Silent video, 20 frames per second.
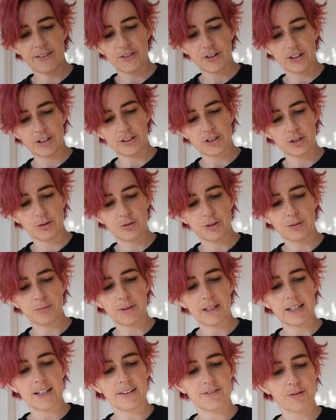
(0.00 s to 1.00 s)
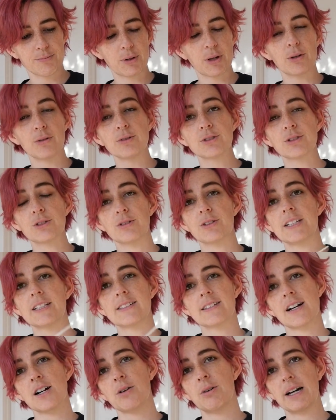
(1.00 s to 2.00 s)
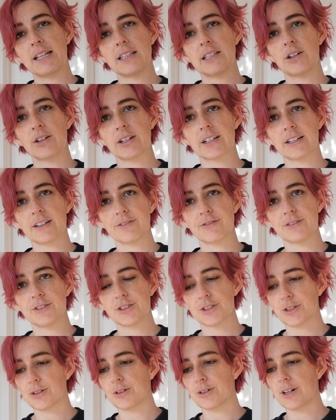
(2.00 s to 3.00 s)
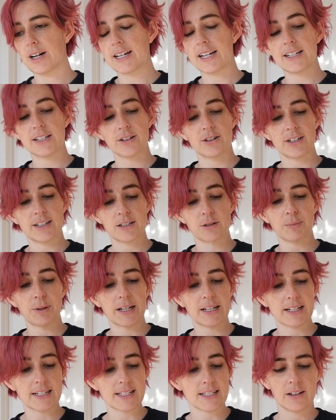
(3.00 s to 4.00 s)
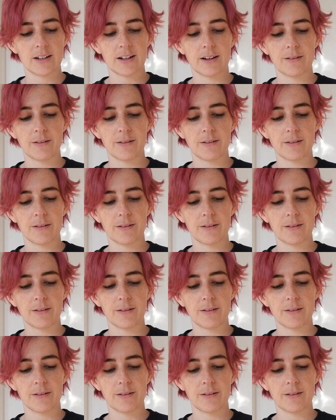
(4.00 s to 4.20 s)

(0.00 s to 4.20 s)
I've only got 2 of them left, but also these aren't quite long enough, so I need to go down to Bunnings.